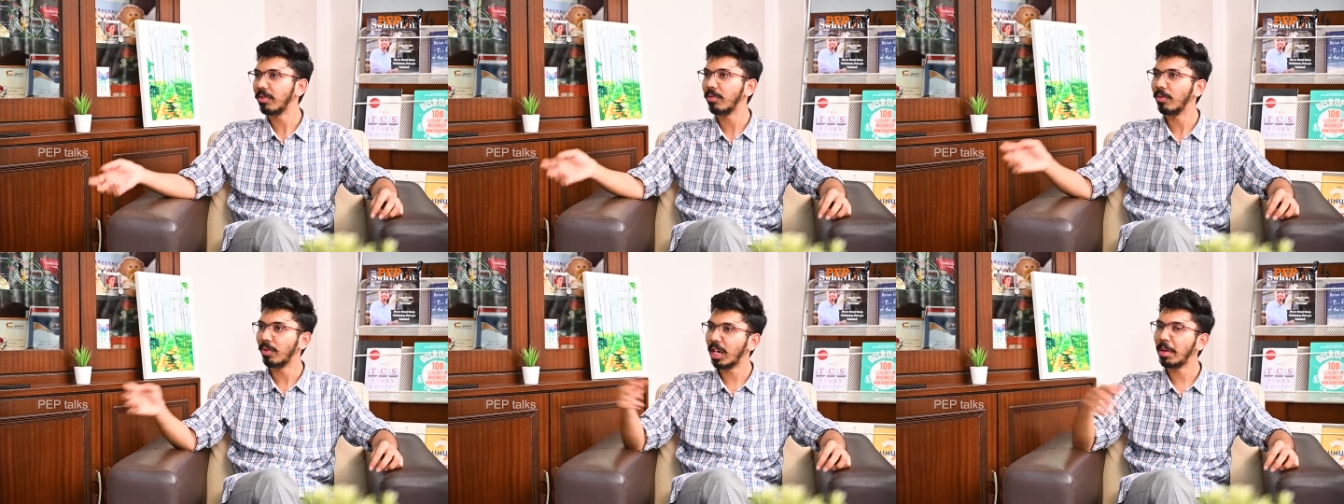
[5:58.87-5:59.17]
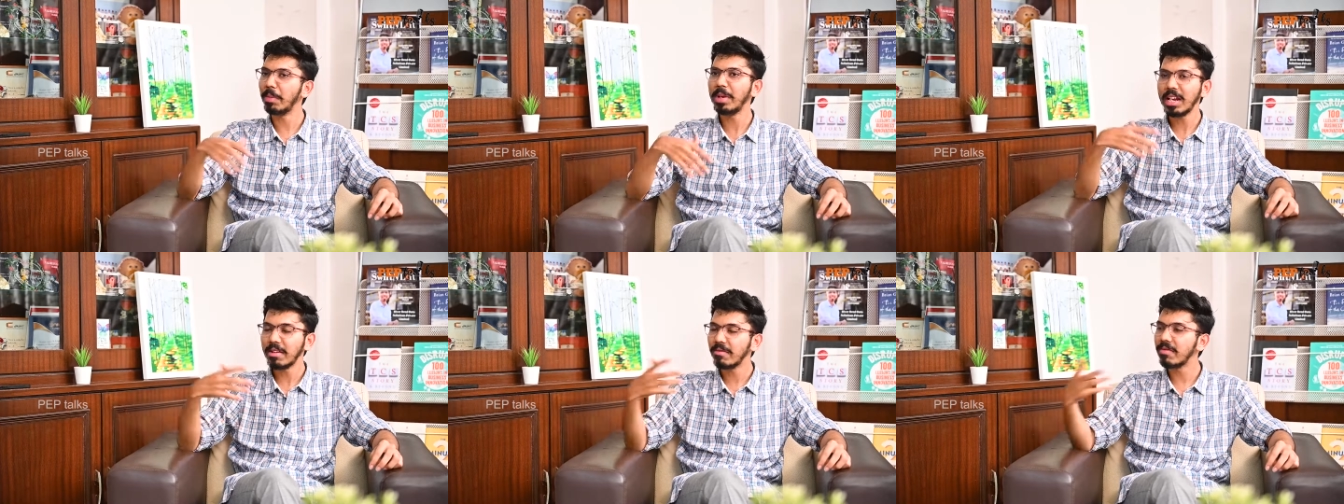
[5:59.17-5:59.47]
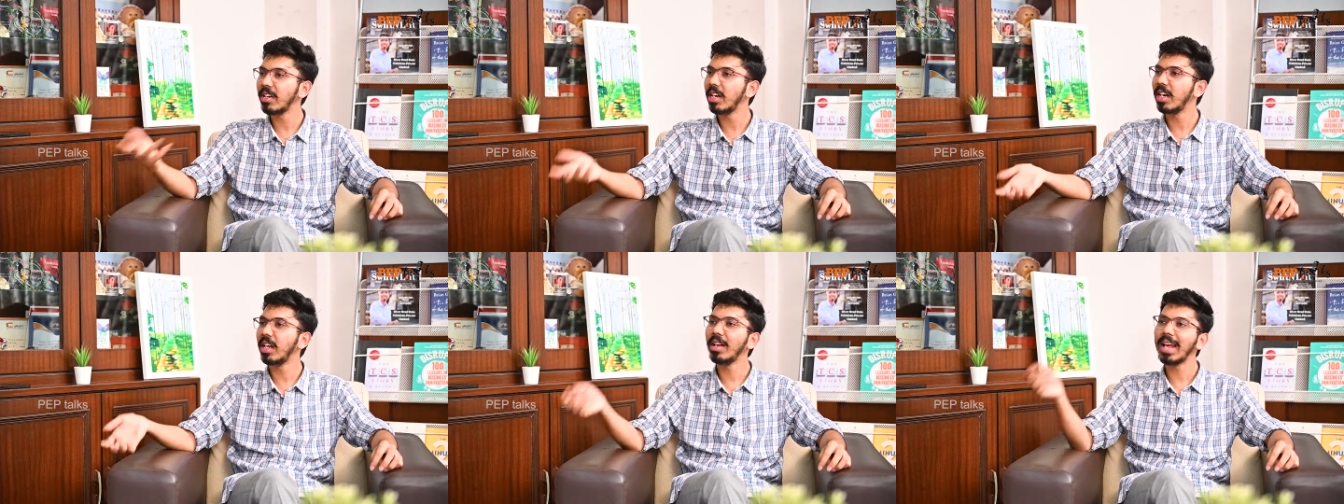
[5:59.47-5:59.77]
When I mean
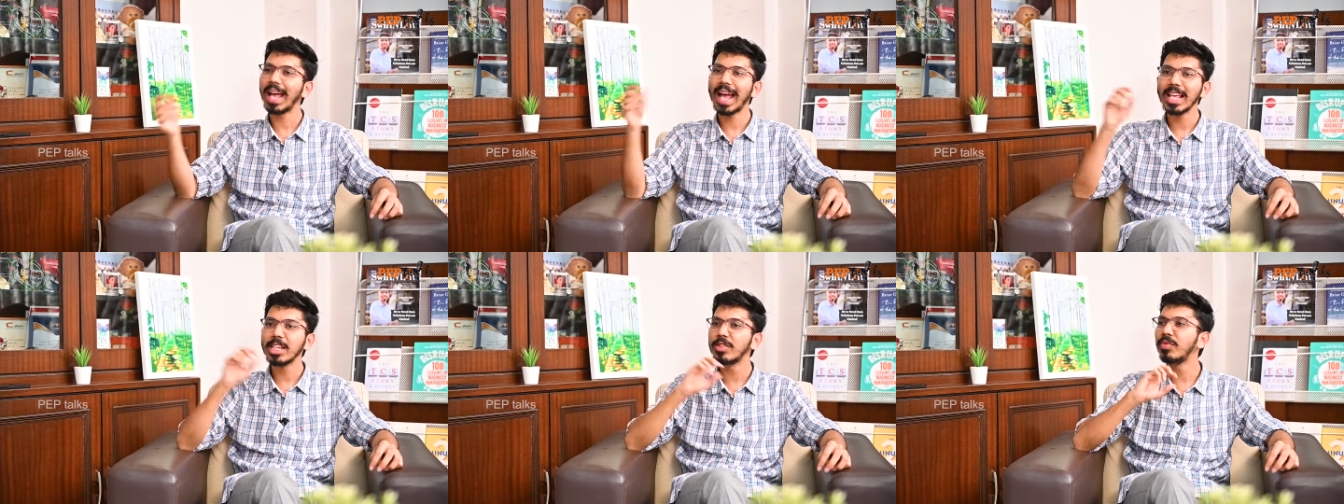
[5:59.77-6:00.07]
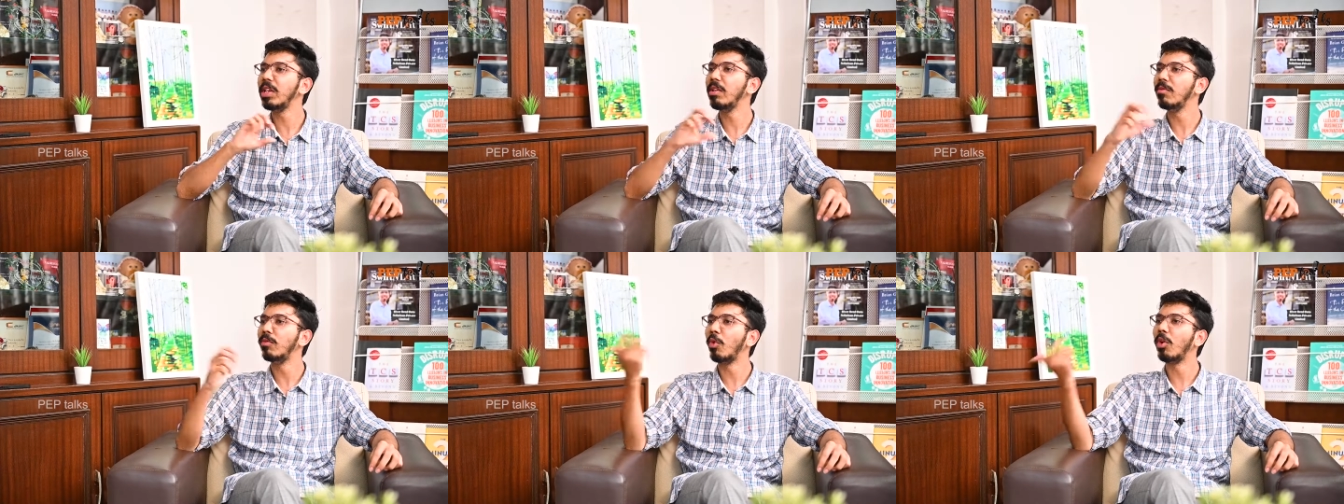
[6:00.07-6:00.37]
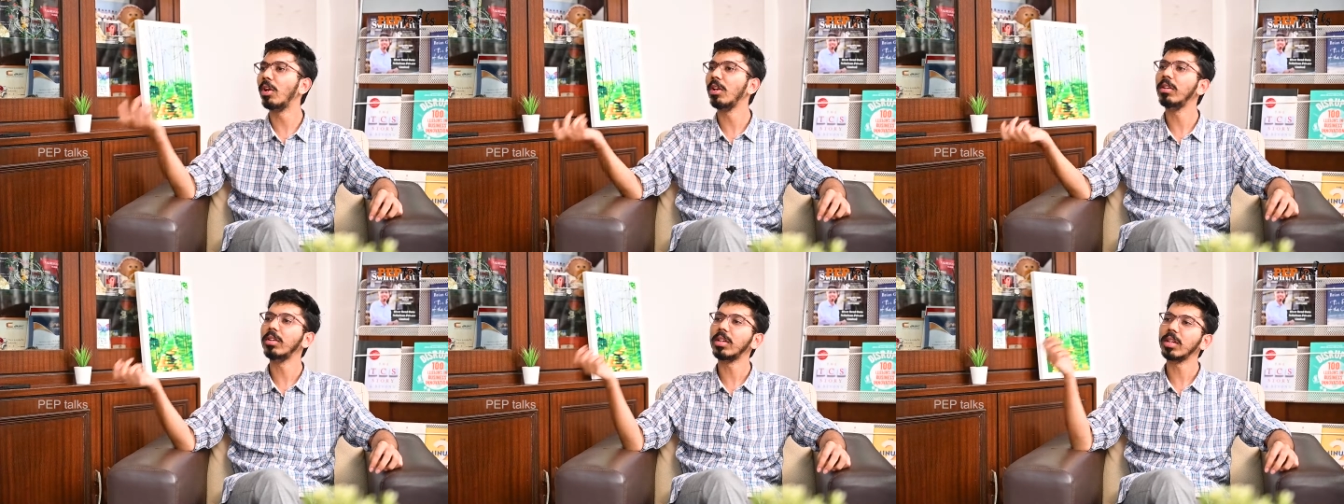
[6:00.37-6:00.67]
every day, as we
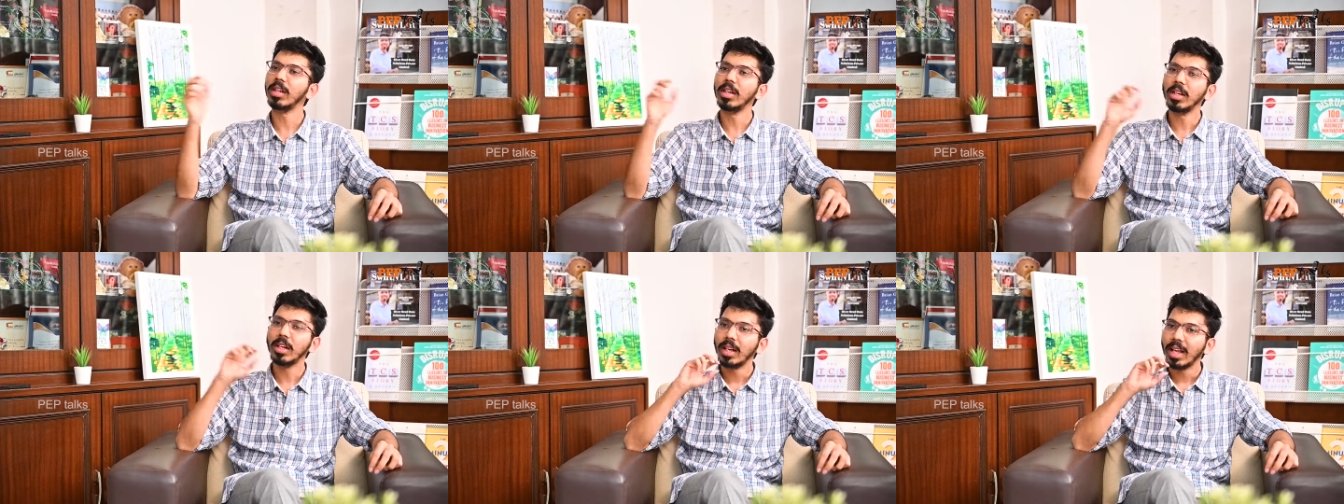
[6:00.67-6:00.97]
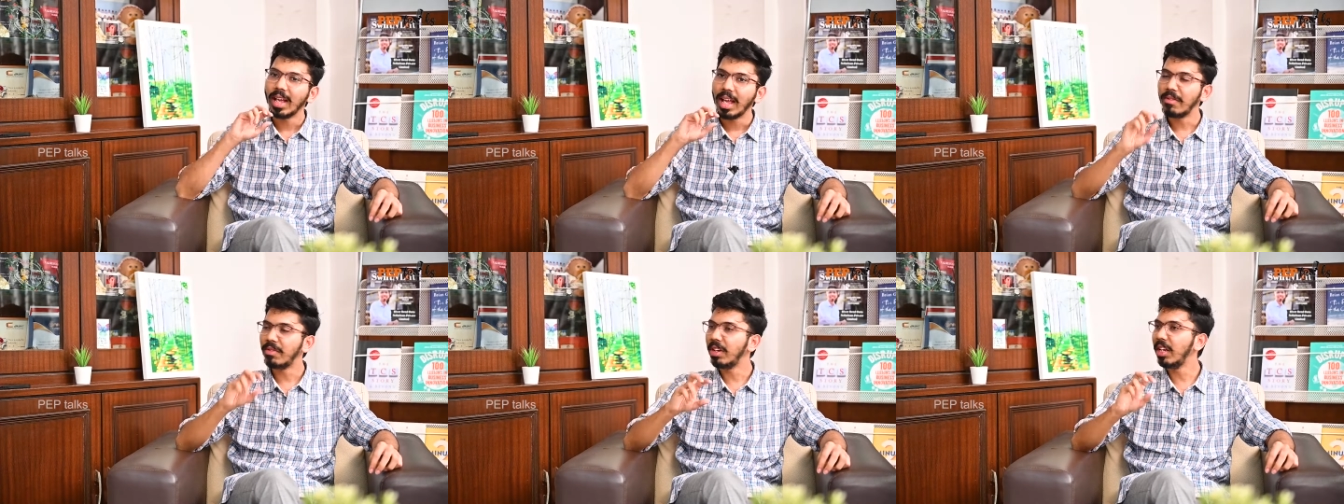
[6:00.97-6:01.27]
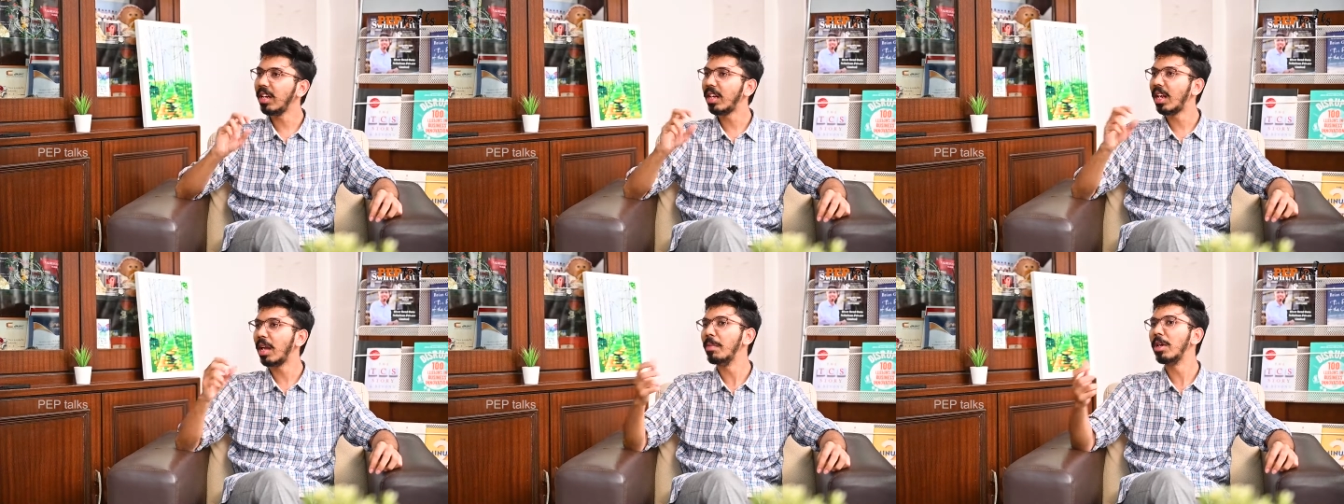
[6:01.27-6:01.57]
evolve,
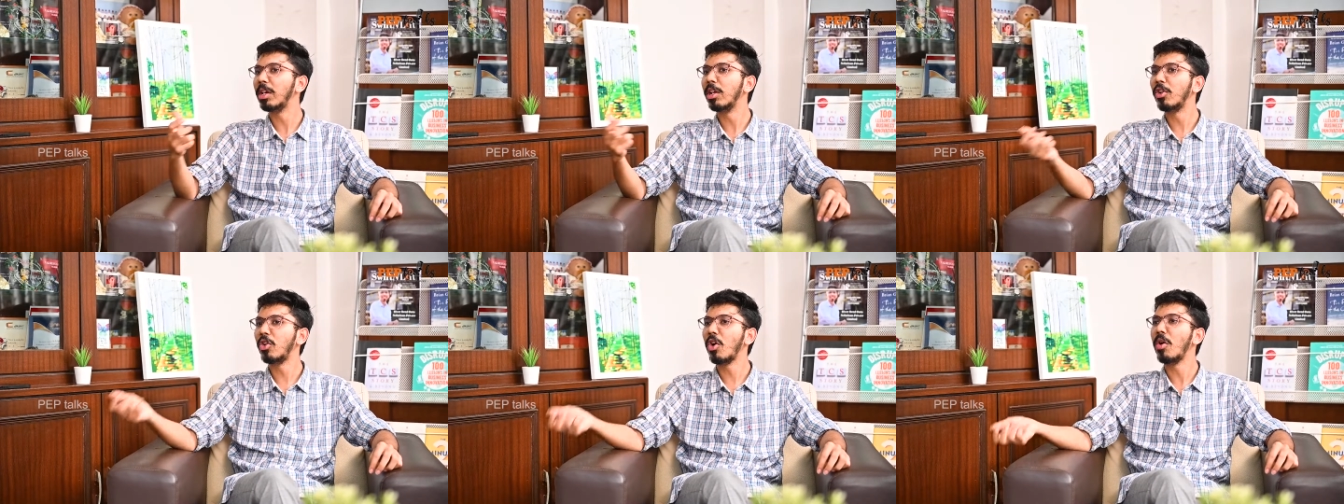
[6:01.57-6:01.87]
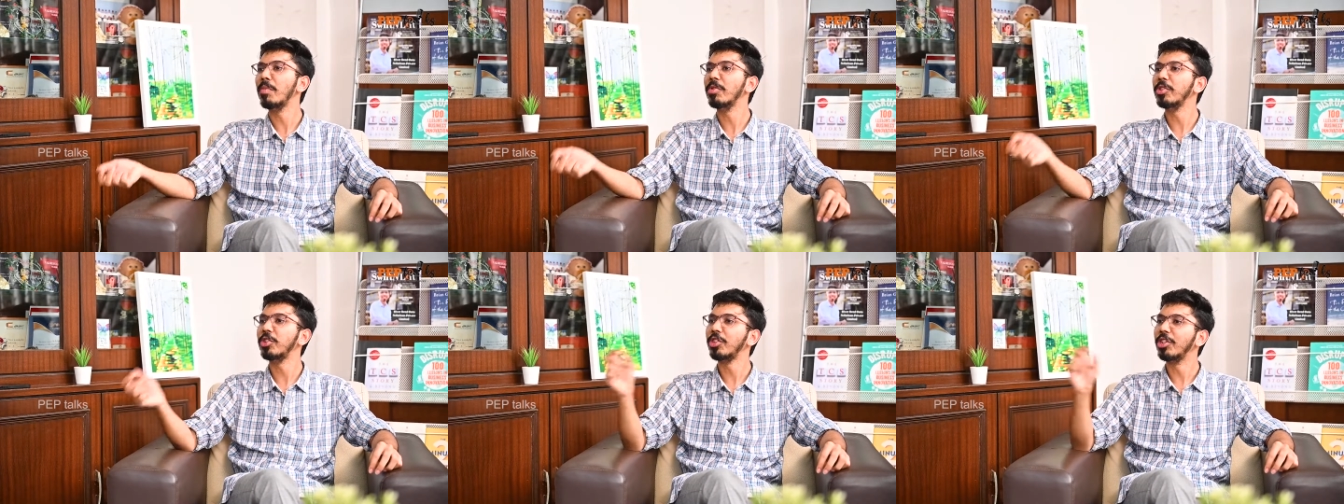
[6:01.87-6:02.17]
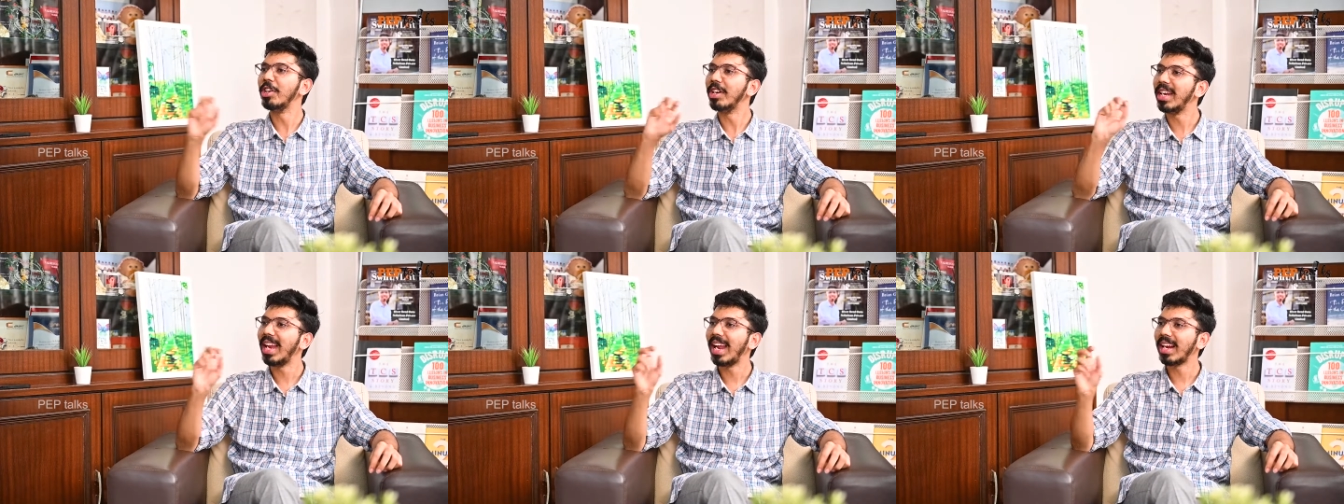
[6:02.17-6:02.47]
every chemical
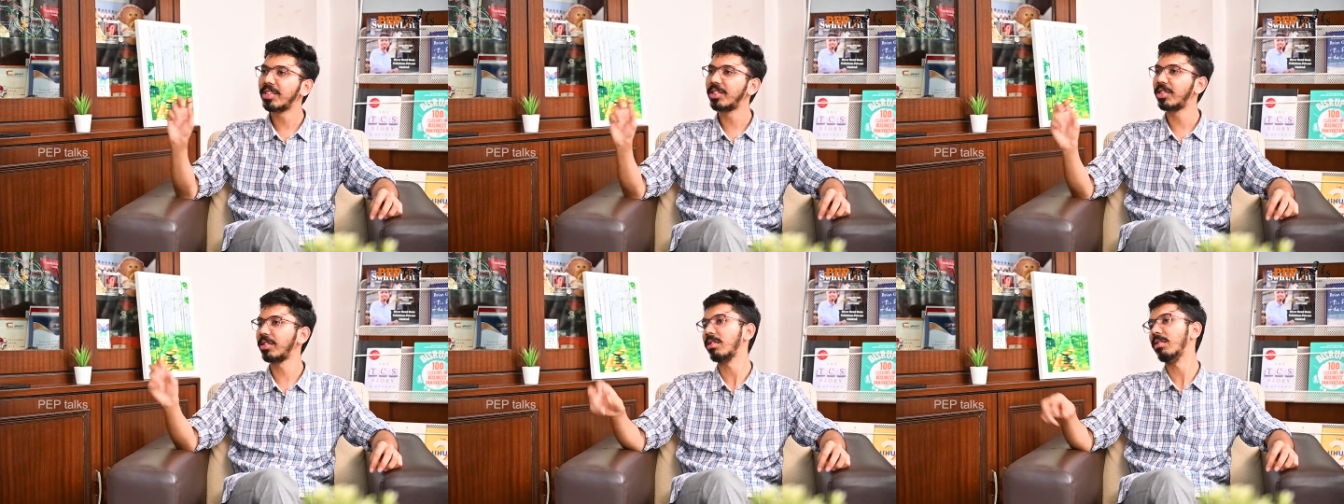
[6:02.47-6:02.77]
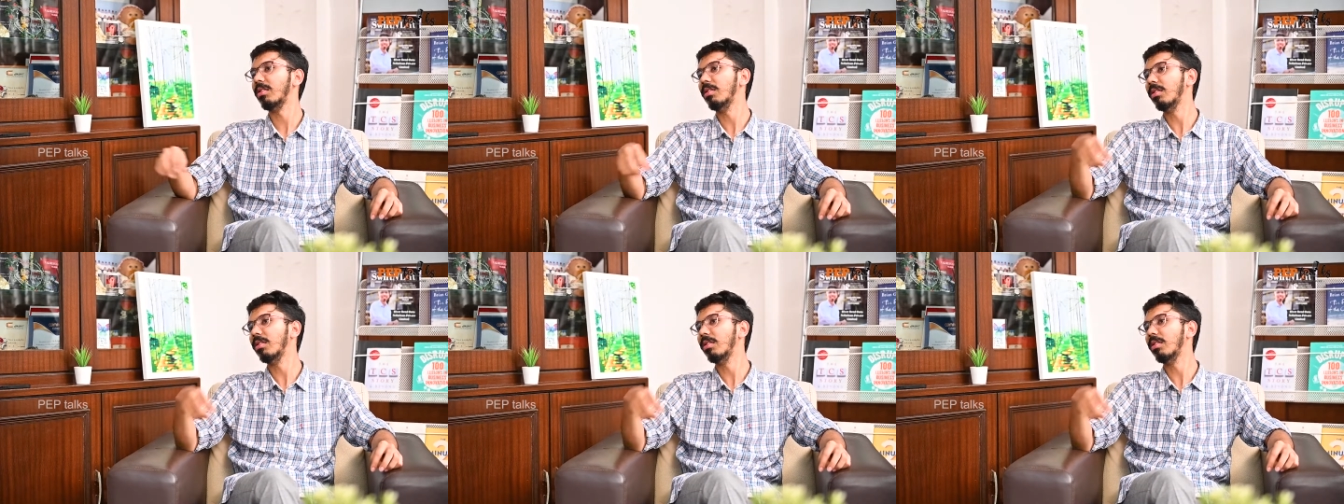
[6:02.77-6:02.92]
composition reacts